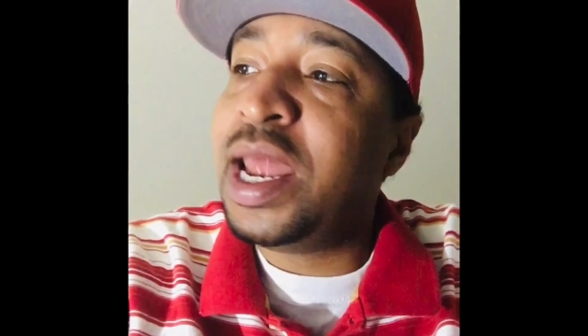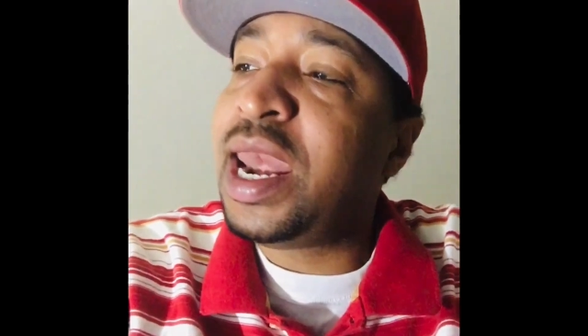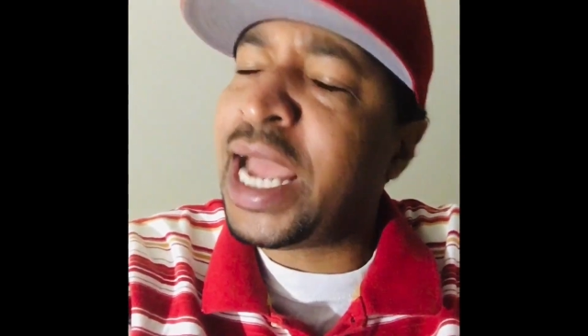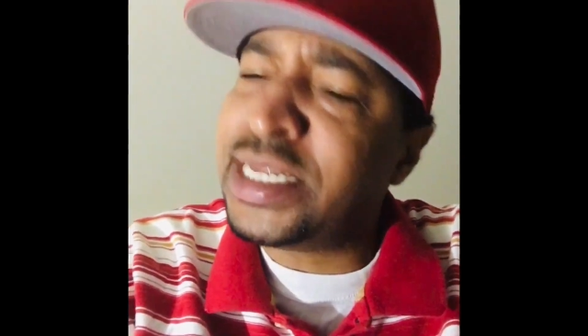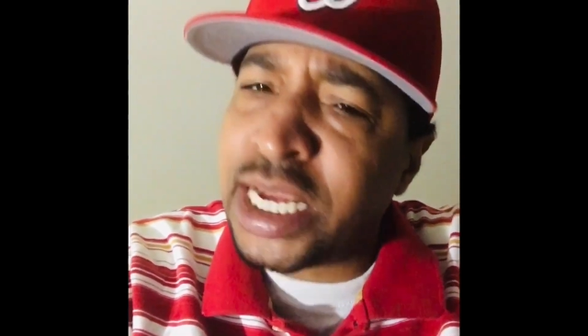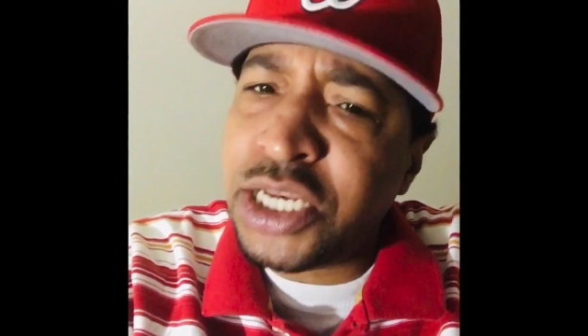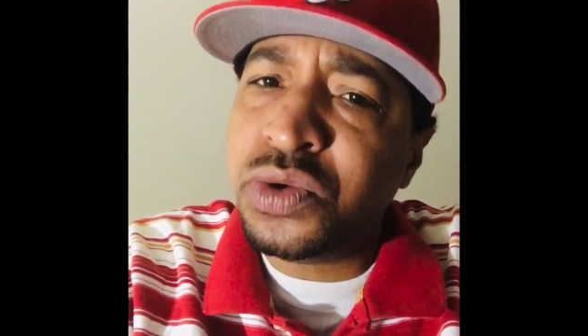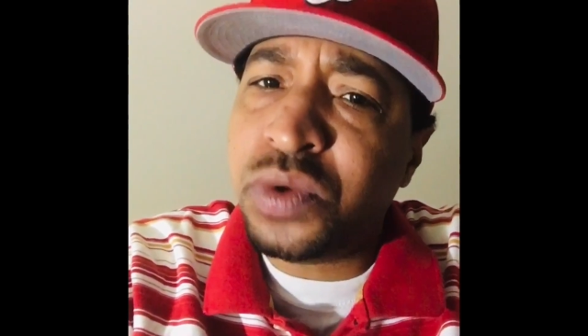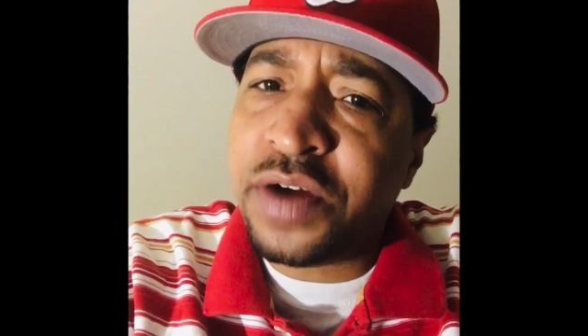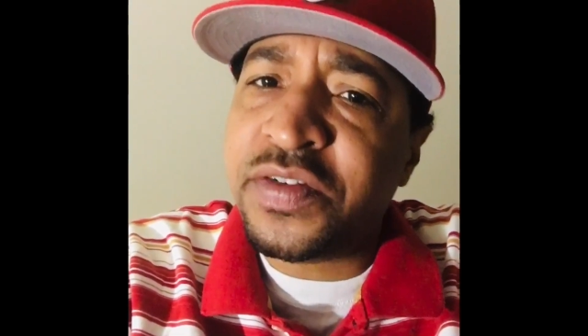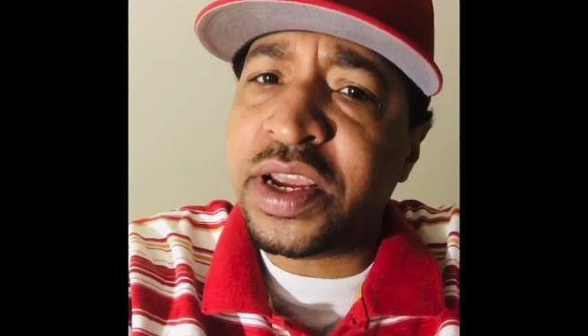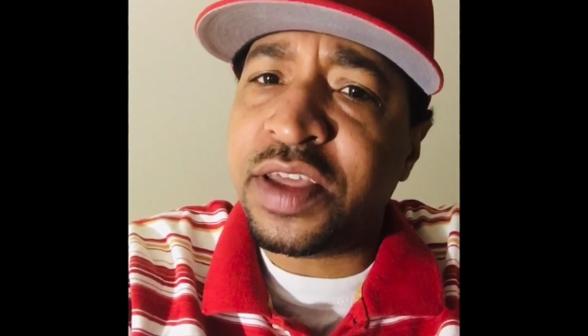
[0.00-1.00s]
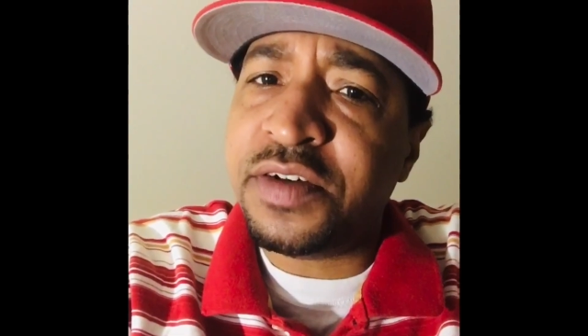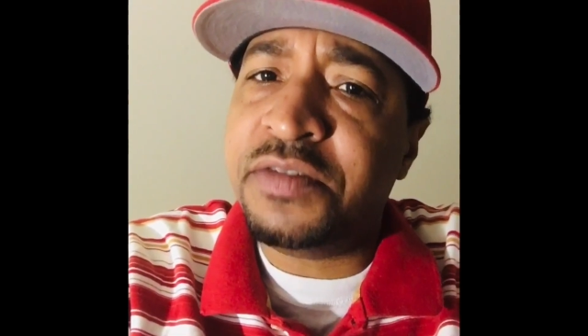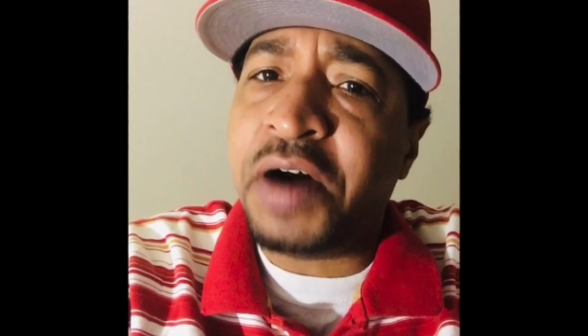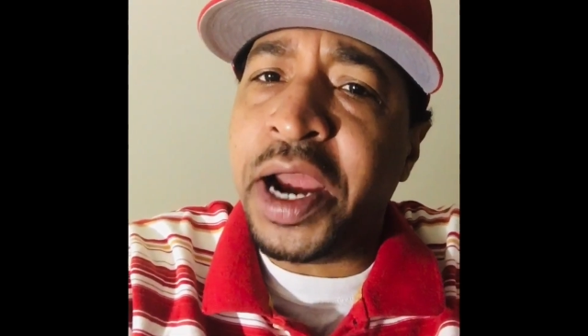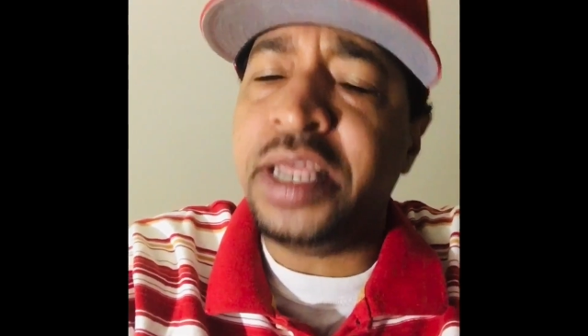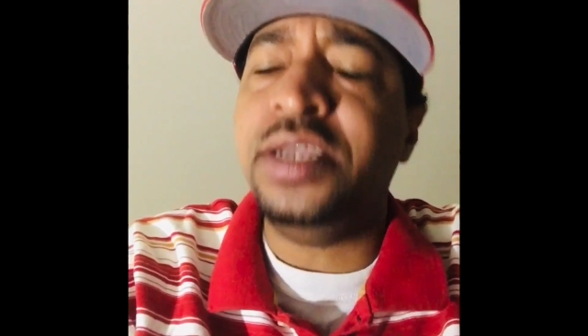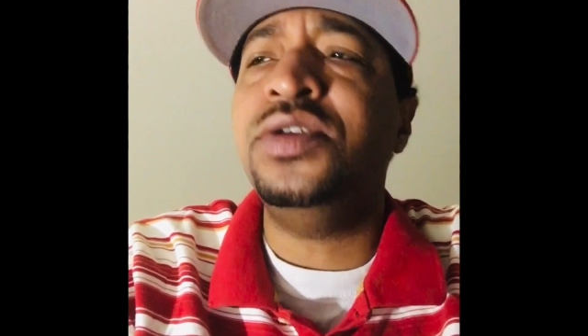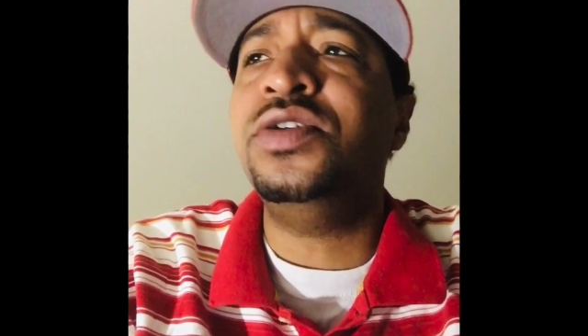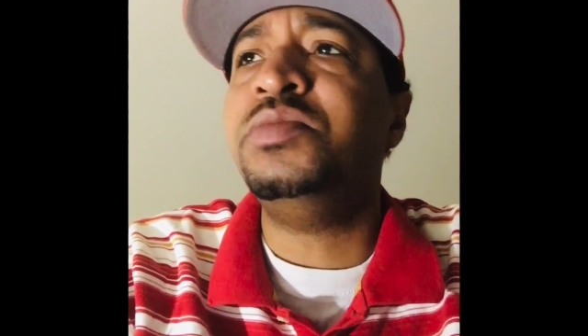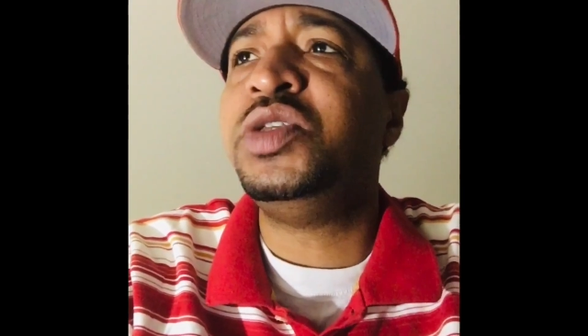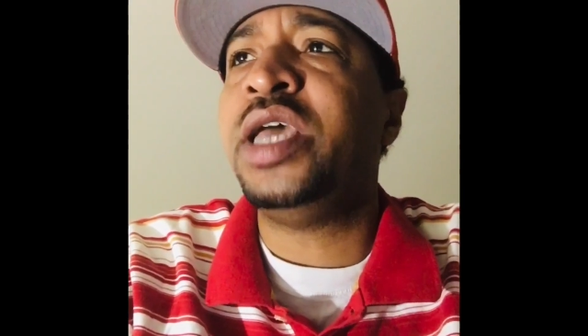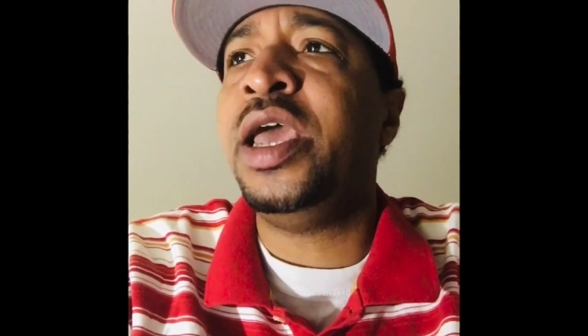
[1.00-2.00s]
like they do every other fighter, you know what
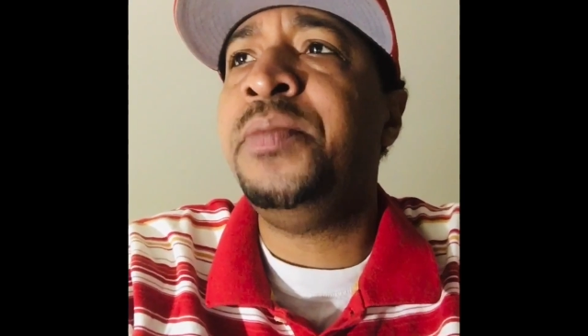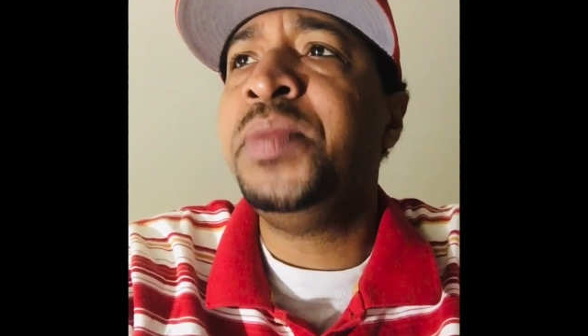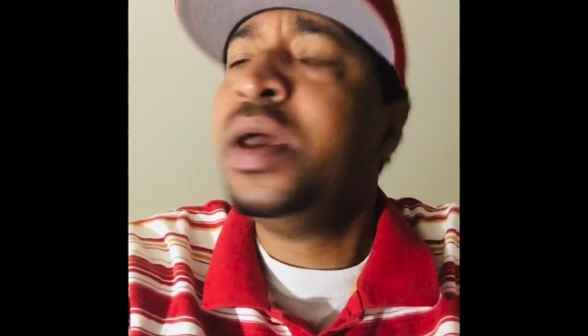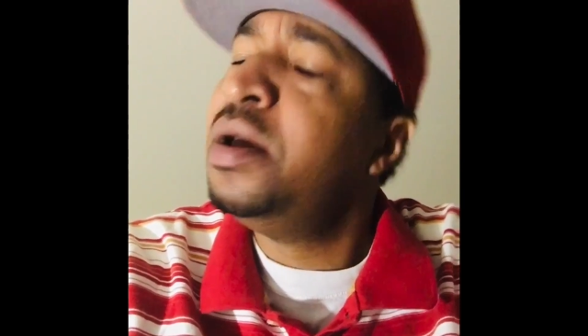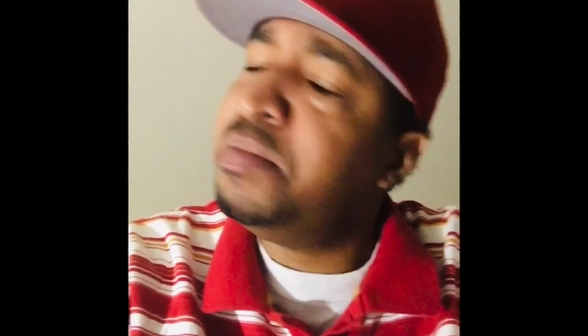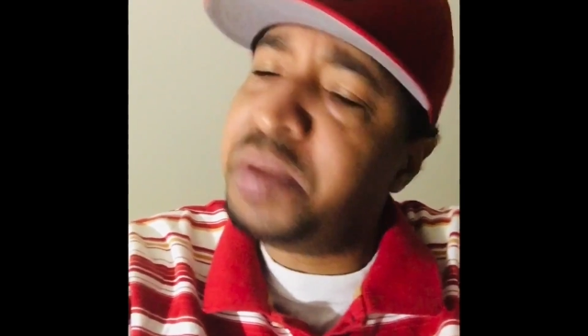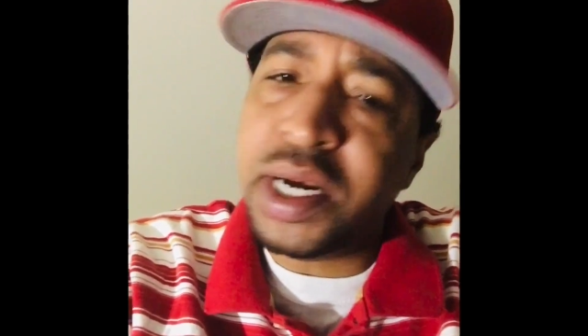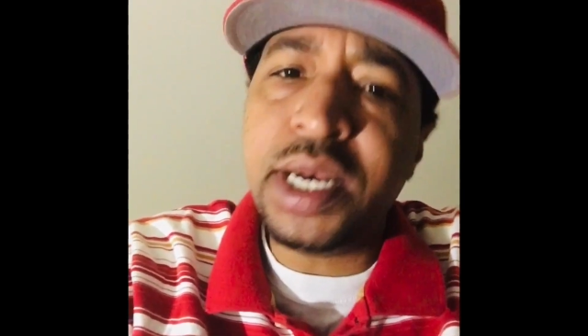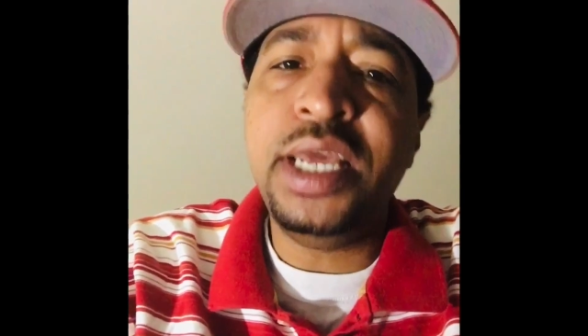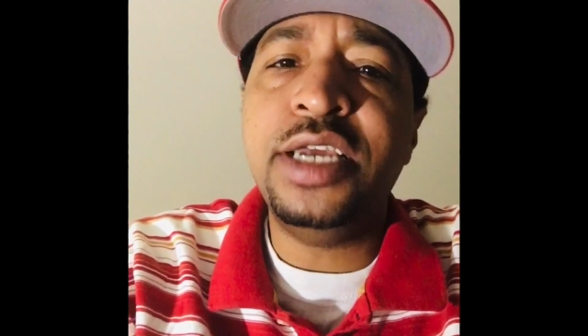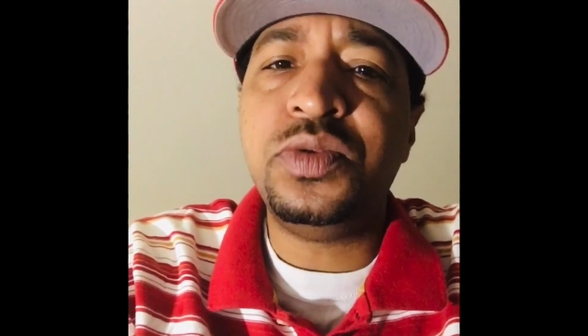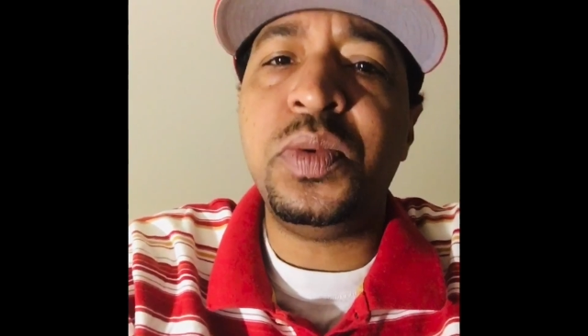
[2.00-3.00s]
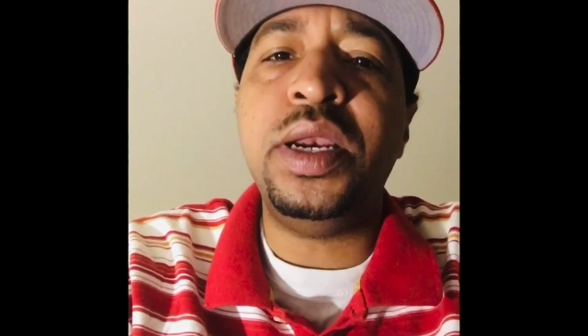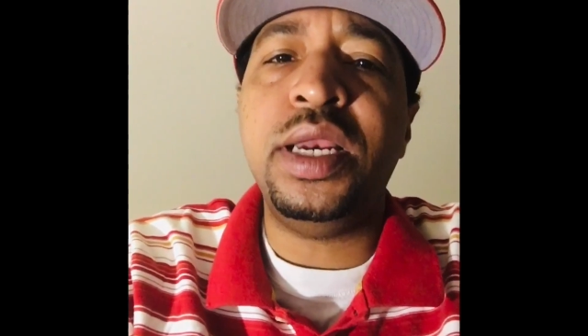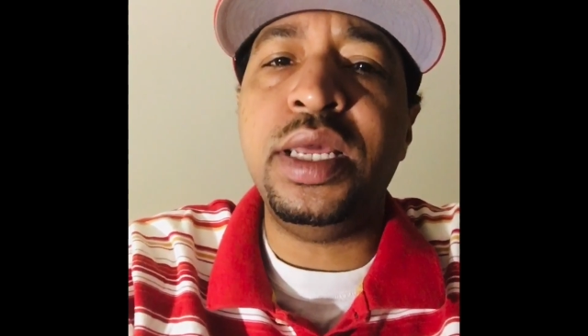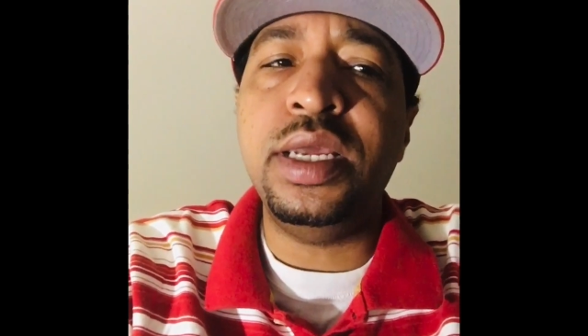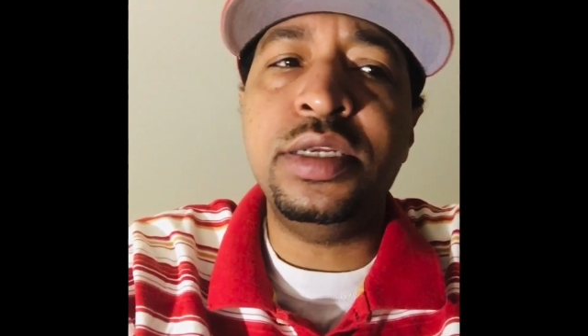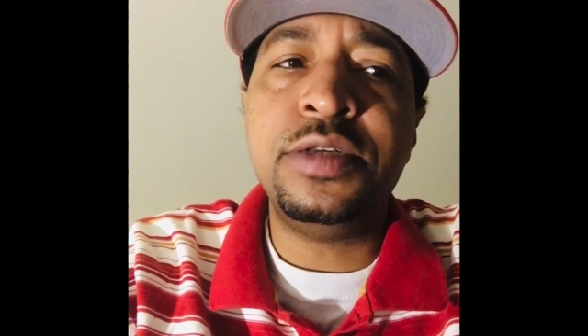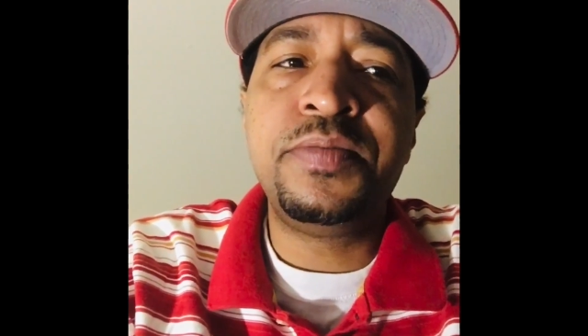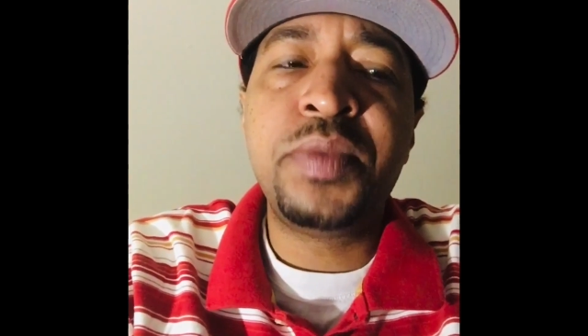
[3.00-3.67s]
I'm saying? But it is what it is.